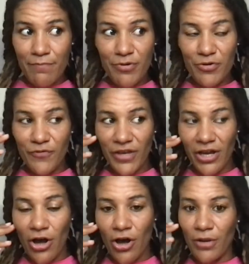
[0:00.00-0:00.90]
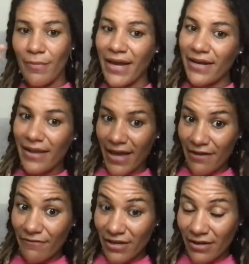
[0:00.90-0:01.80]
improving on my
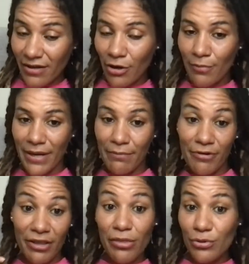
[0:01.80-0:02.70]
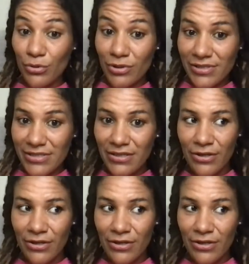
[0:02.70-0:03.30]
diving, on my breath hold,